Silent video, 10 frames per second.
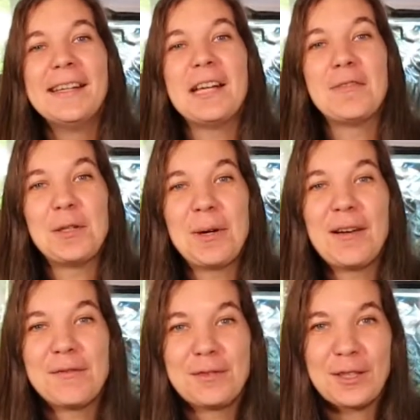If you
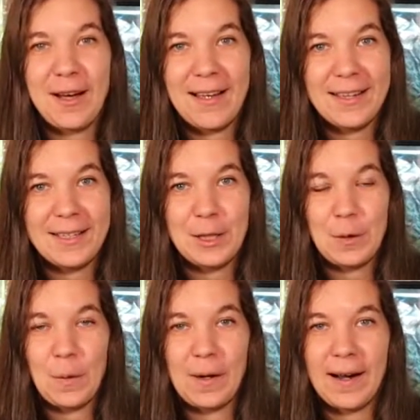have forgotten
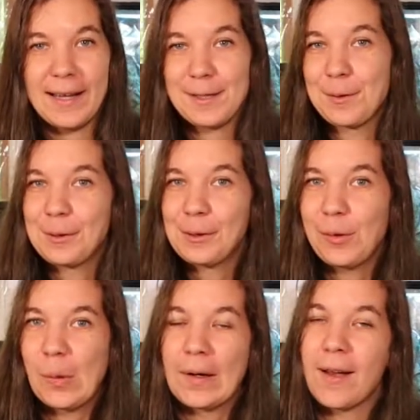your high
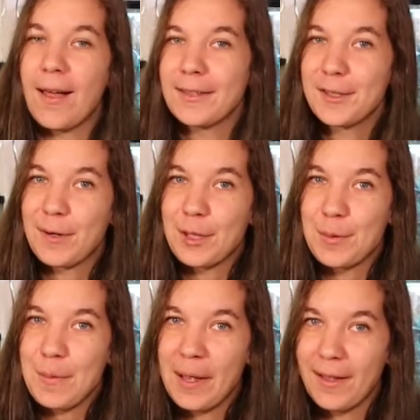school or college
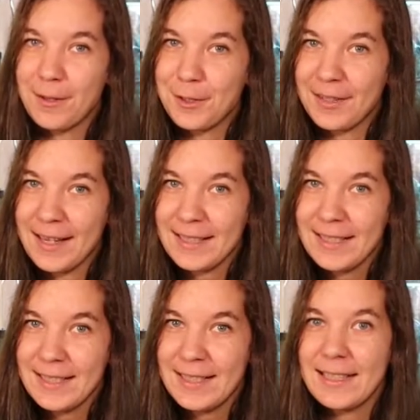freshman biology
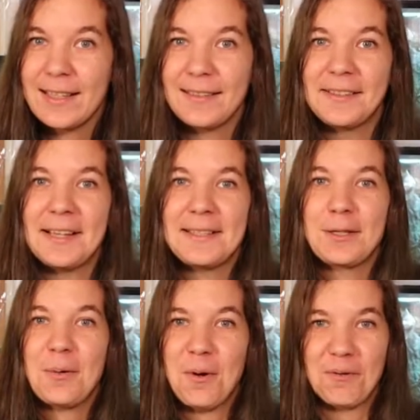classes, let's
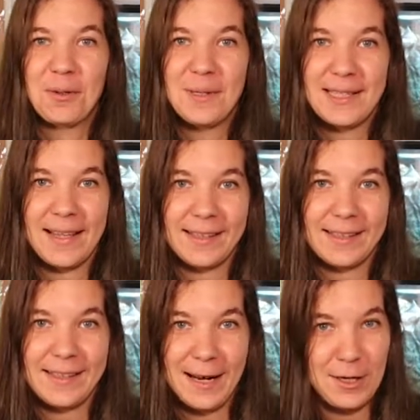go over Mendelian
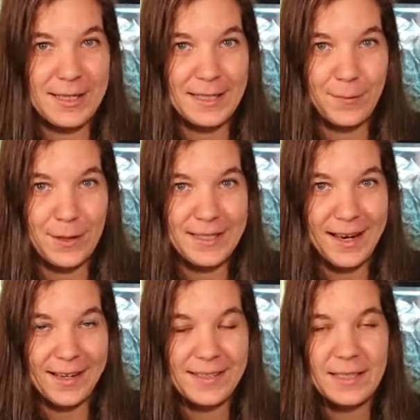inheritance for a
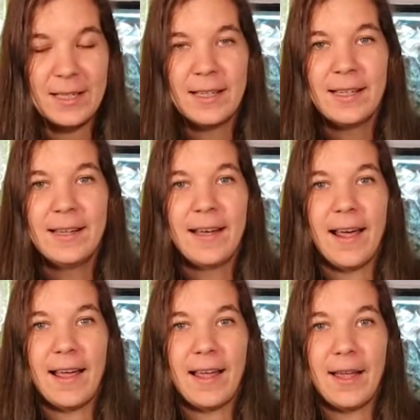second.
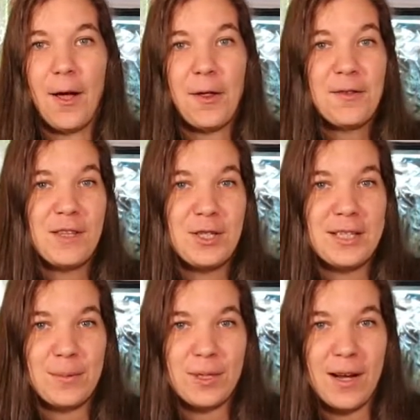All of the
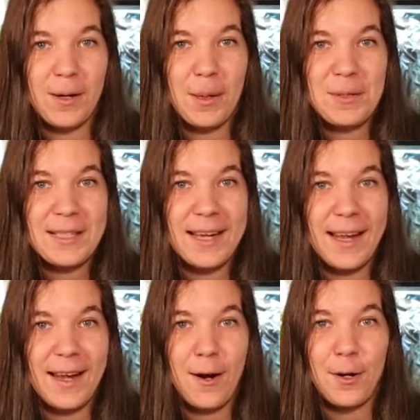genes we're talking about
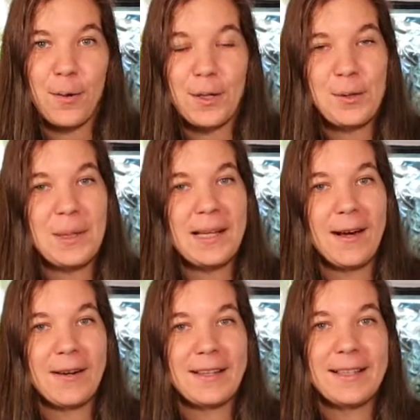today are going to be
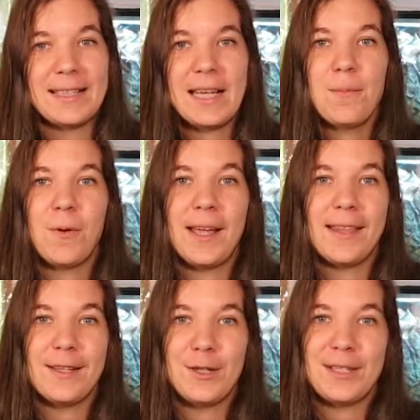inherited the same
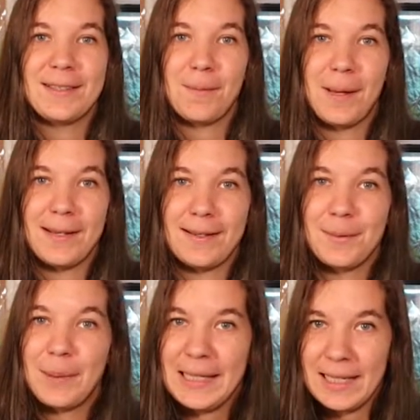way the genes on
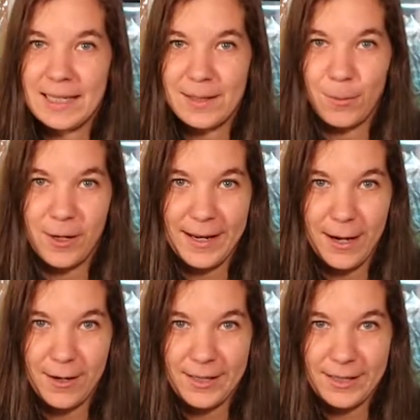Mendel's peas were
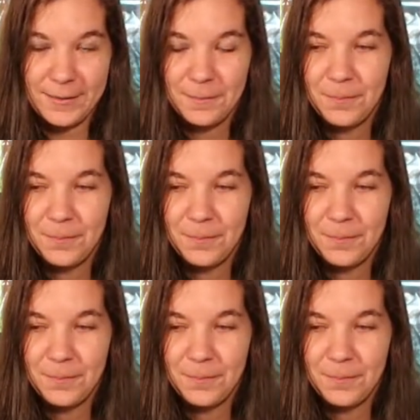inherited.